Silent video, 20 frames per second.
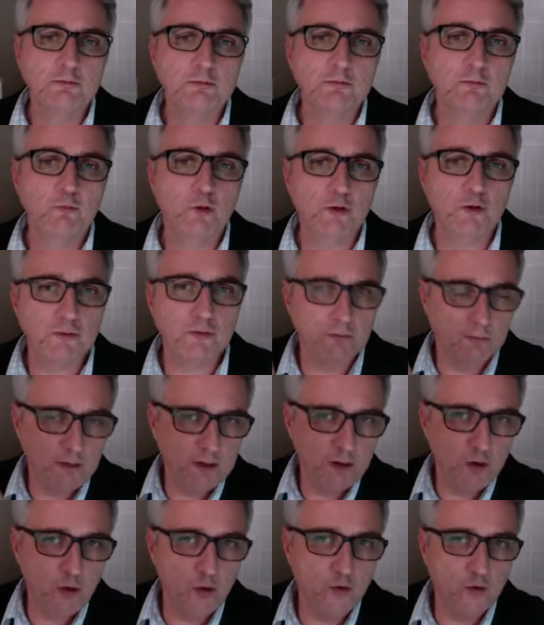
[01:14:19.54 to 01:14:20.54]
what,
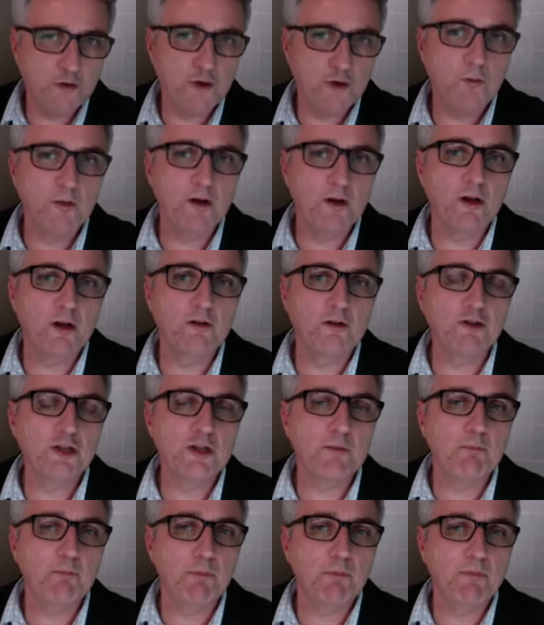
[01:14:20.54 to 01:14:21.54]
in your
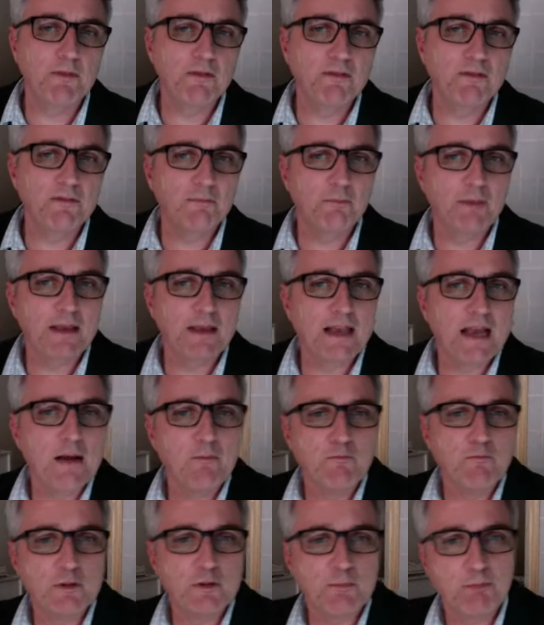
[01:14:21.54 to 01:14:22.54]
terminology,
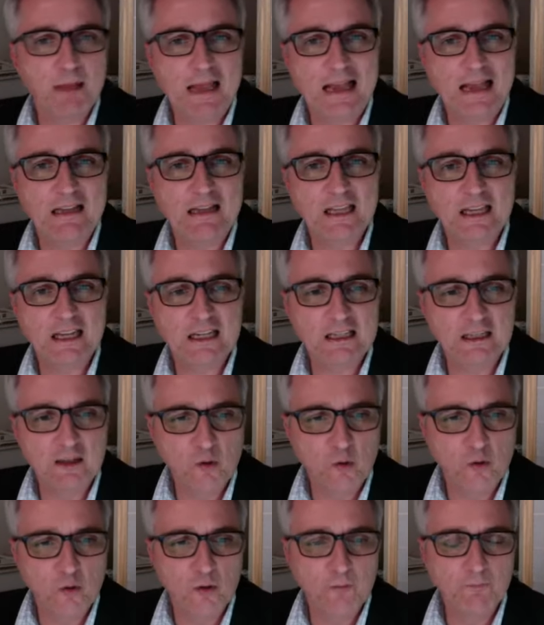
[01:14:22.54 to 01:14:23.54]
becomes black letter
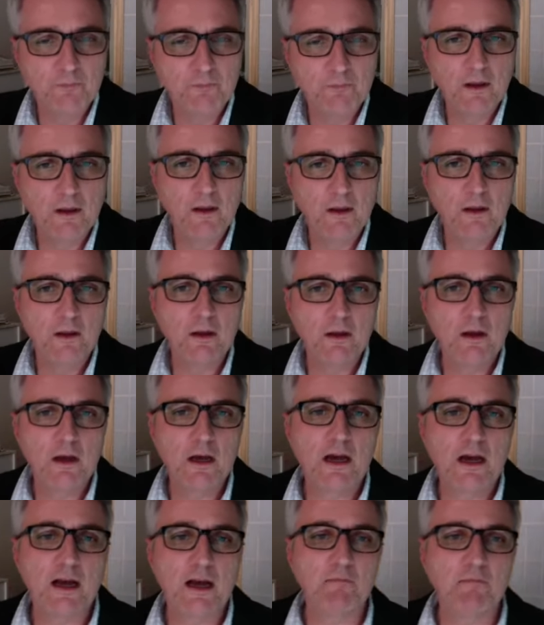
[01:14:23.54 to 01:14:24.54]
law.
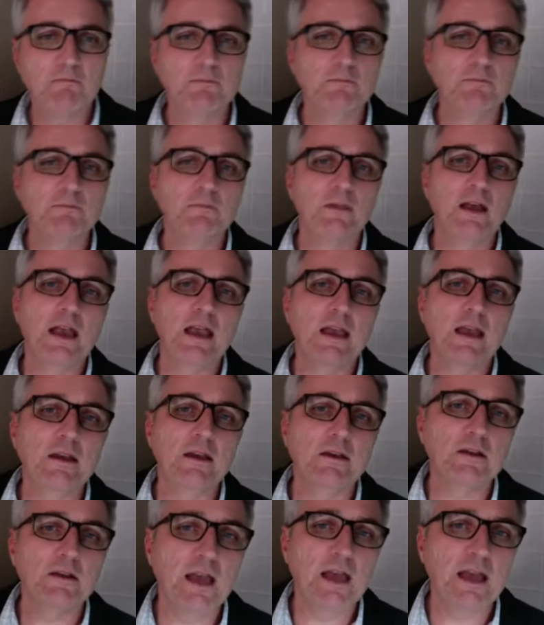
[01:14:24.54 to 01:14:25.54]
And
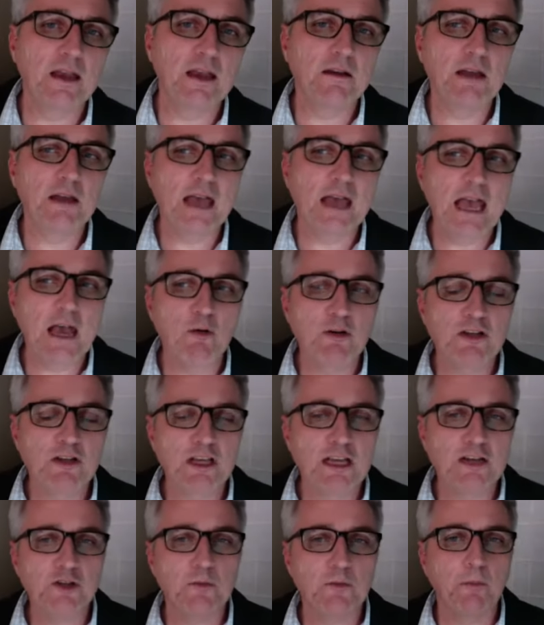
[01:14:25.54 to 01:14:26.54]
how it
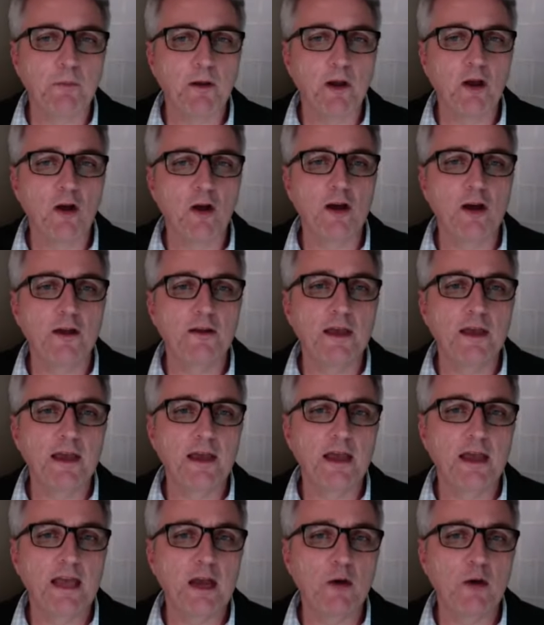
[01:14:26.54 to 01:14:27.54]
gets applied
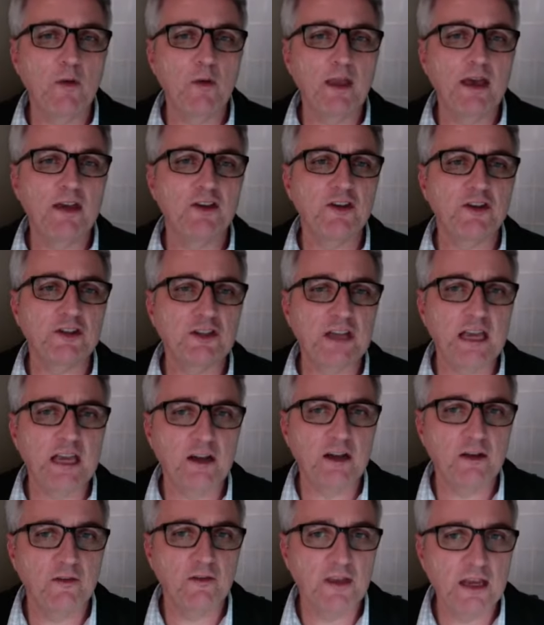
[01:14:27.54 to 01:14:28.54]
and how we understand
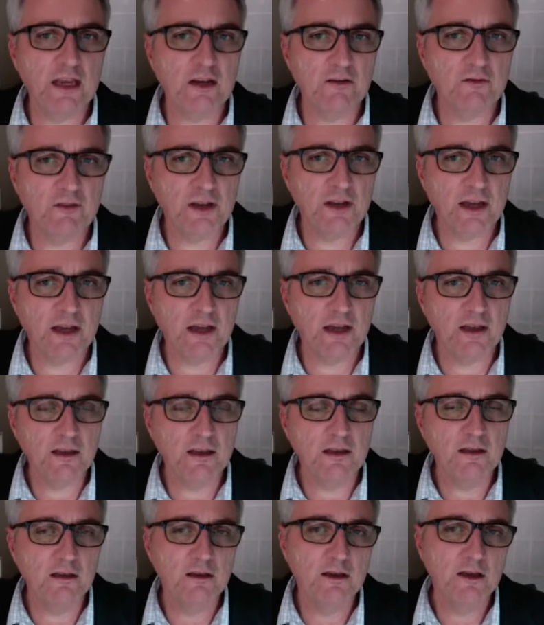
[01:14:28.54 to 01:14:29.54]
it at the end of the day,